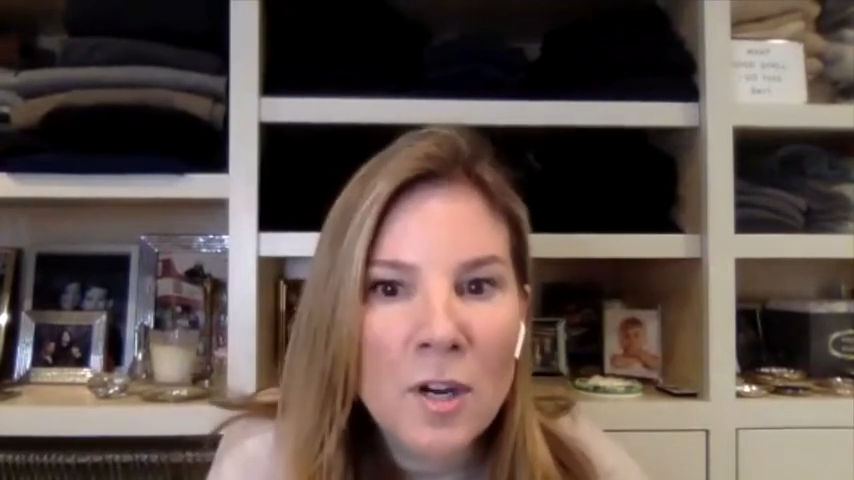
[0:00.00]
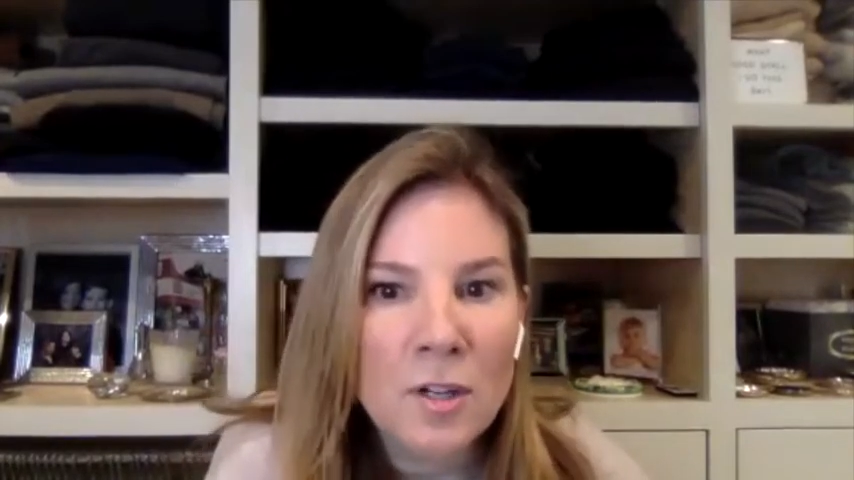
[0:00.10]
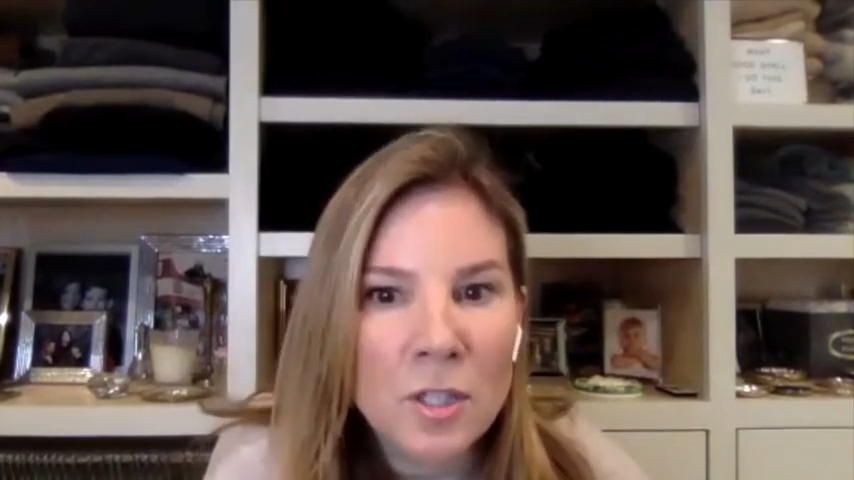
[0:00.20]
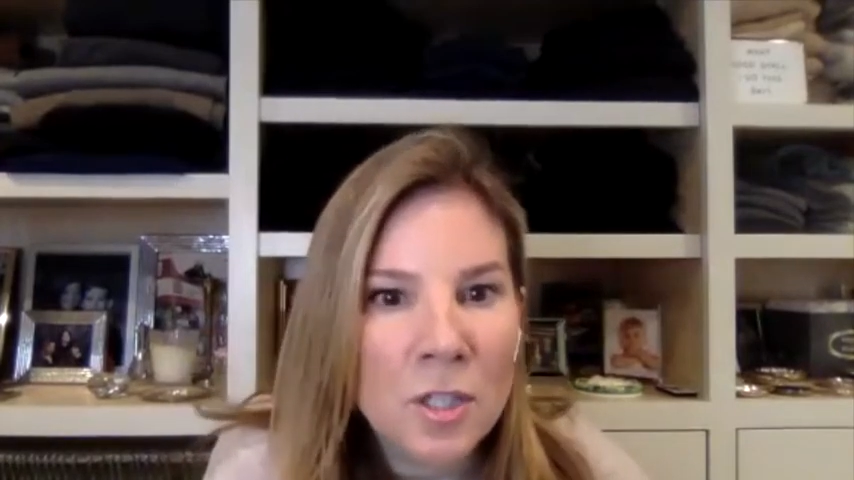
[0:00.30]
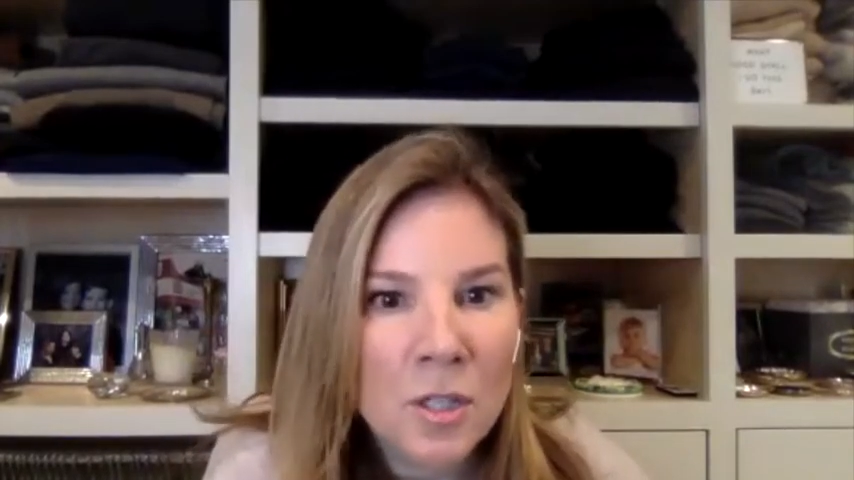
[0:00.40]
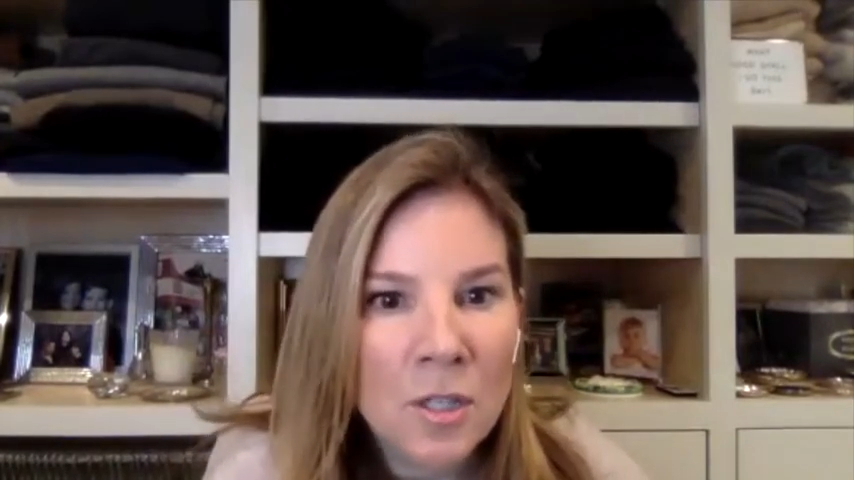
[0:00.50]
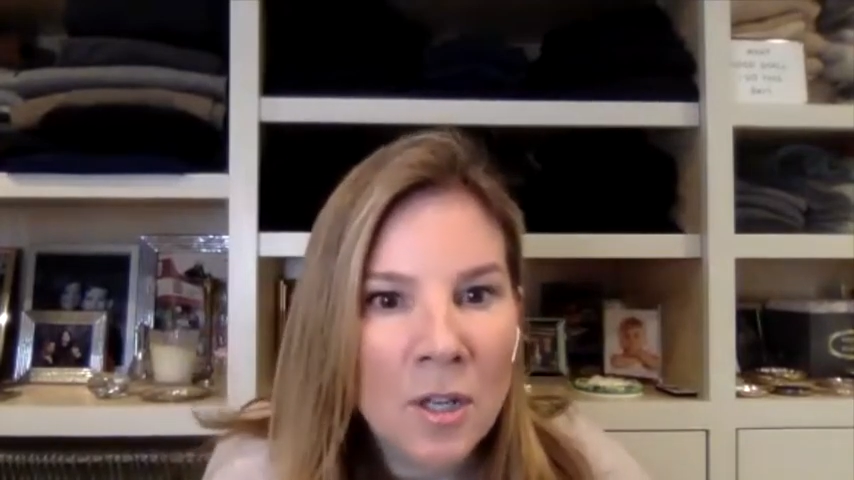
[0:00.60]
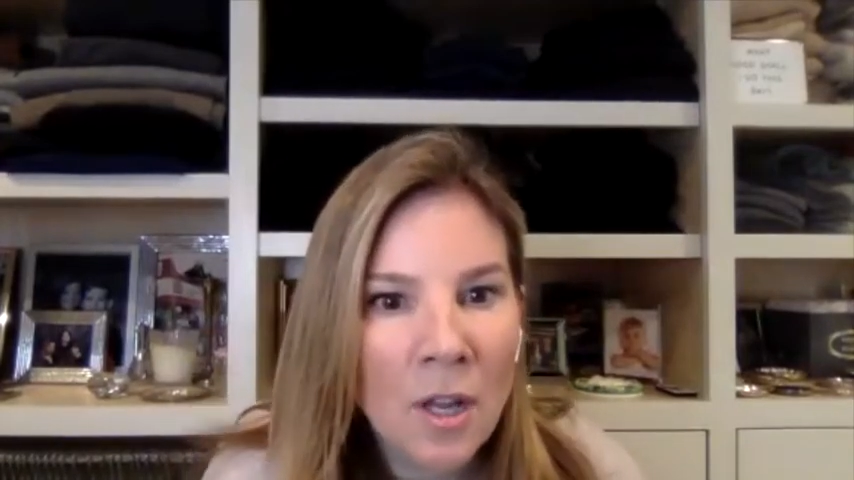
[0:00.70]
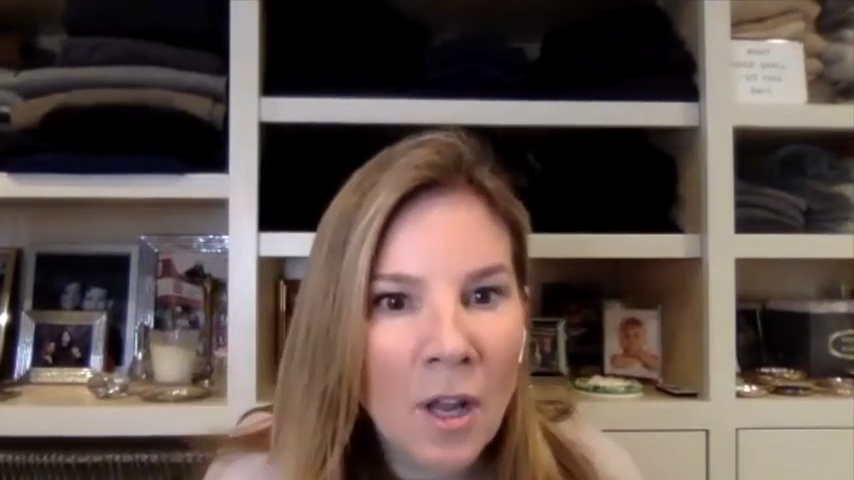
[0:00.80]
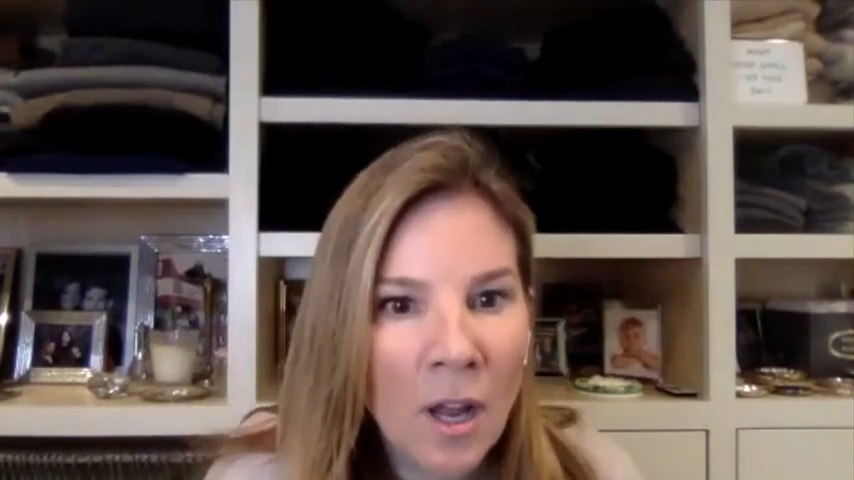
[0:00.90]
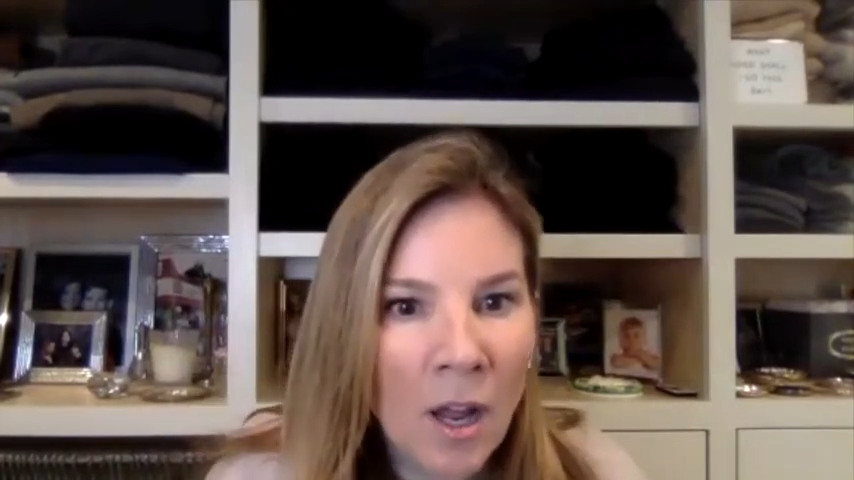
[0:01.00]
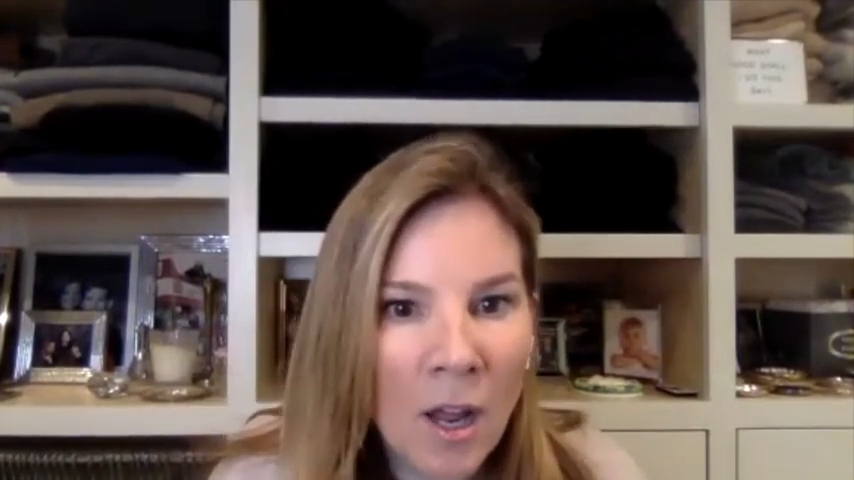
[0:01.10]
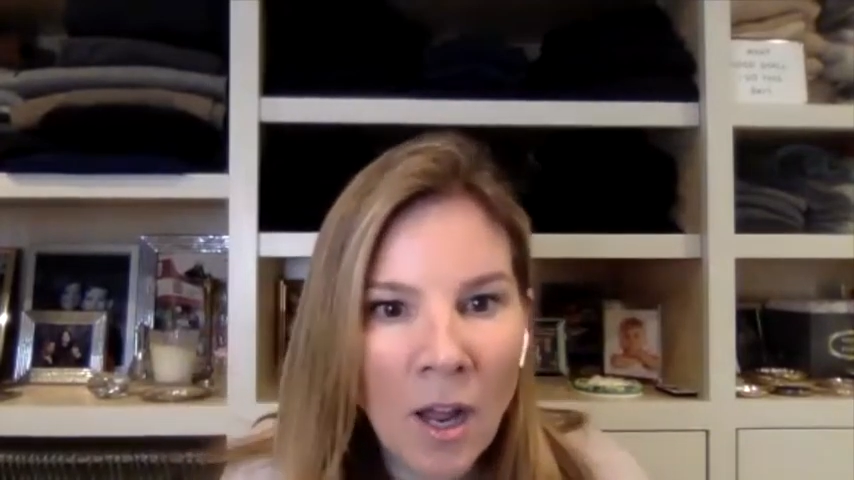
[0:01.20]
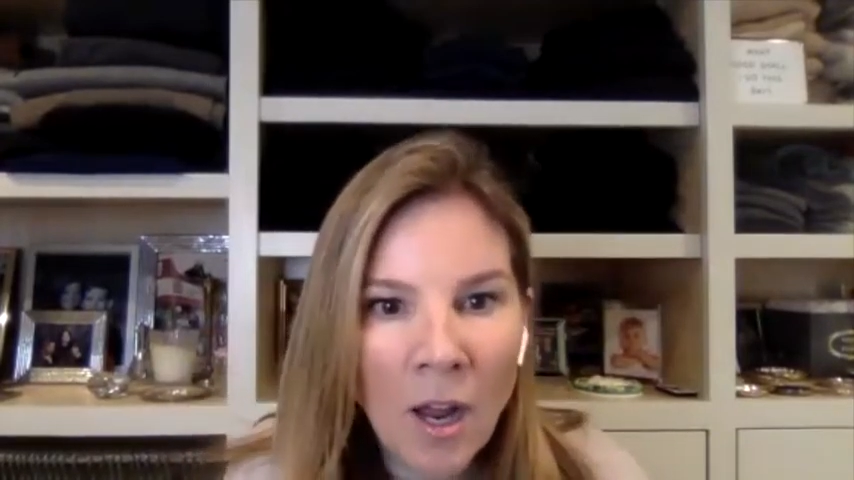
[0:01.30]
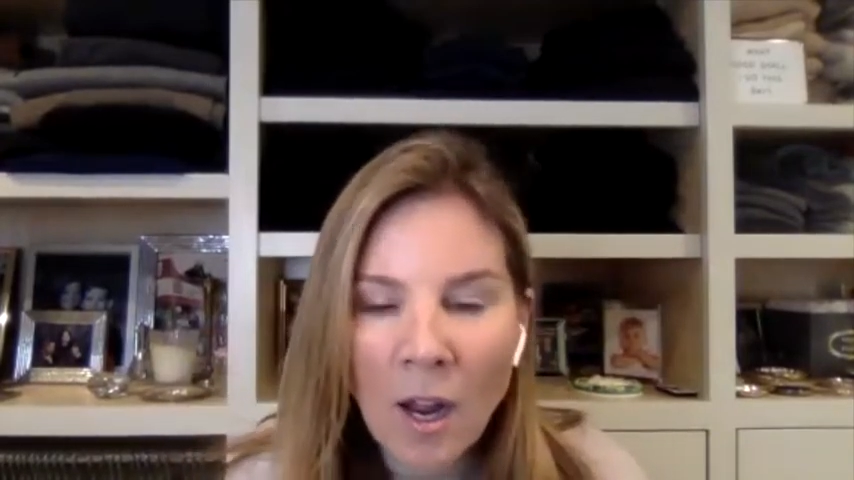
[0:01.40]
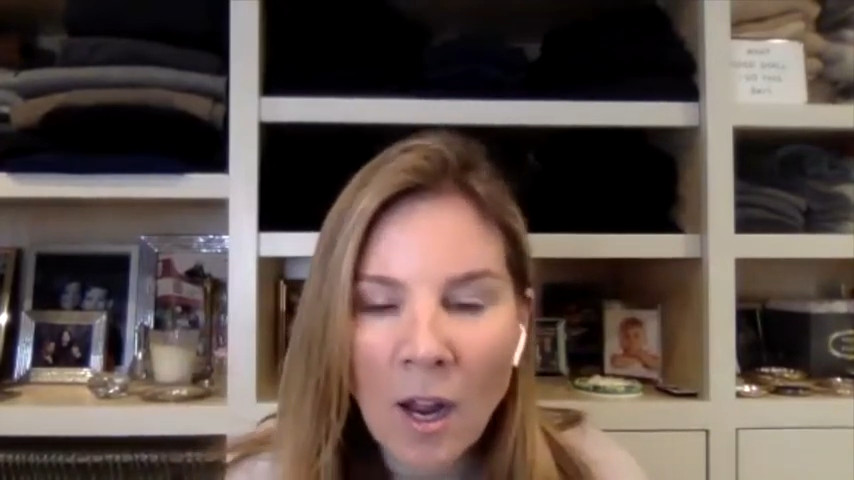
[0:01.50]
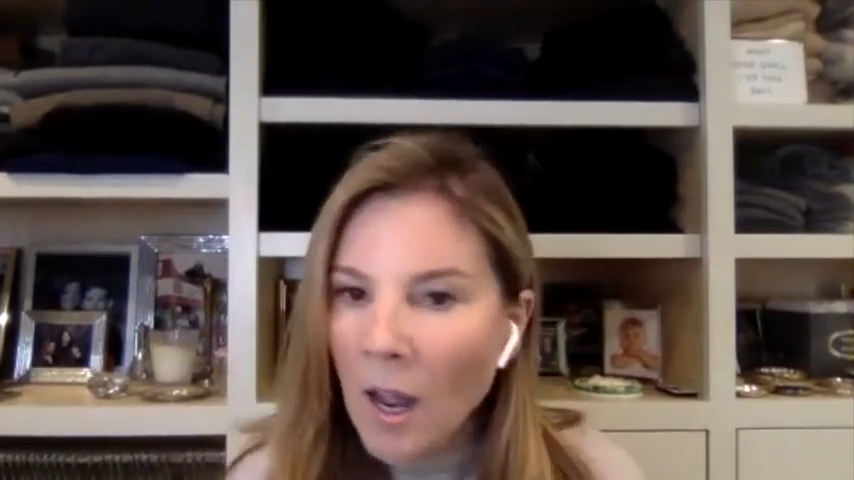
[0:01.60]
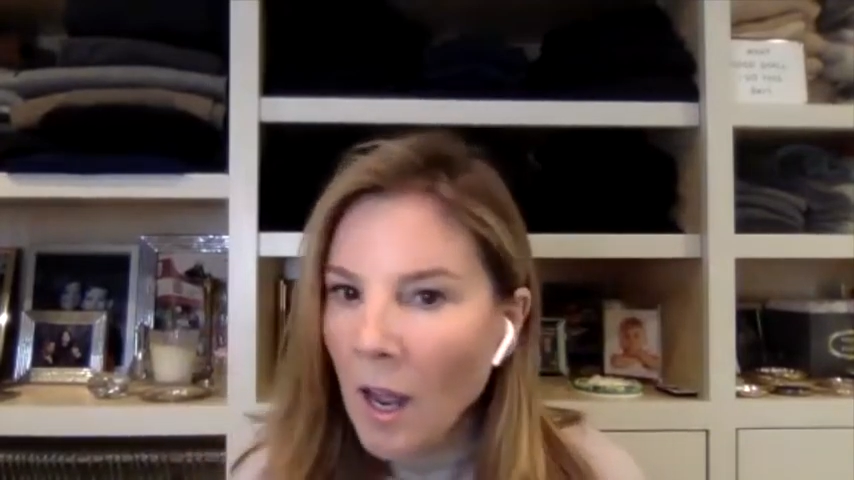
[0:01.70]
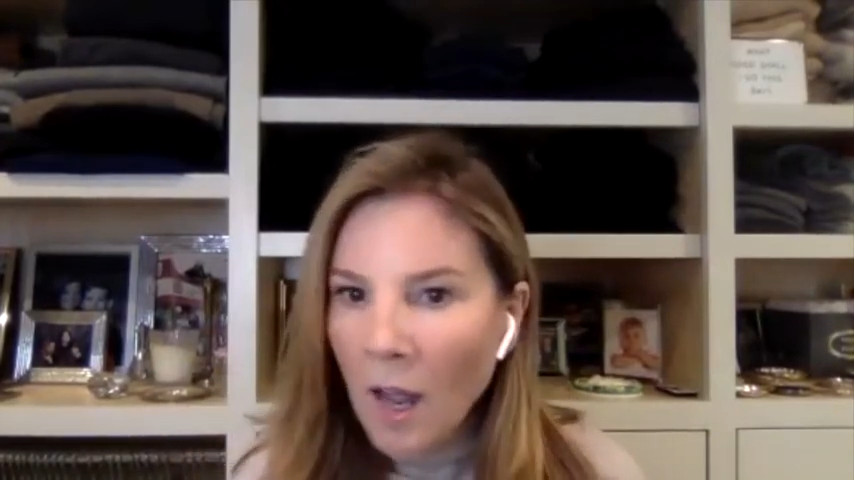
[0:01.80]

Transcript: years. Yeah. Yeah.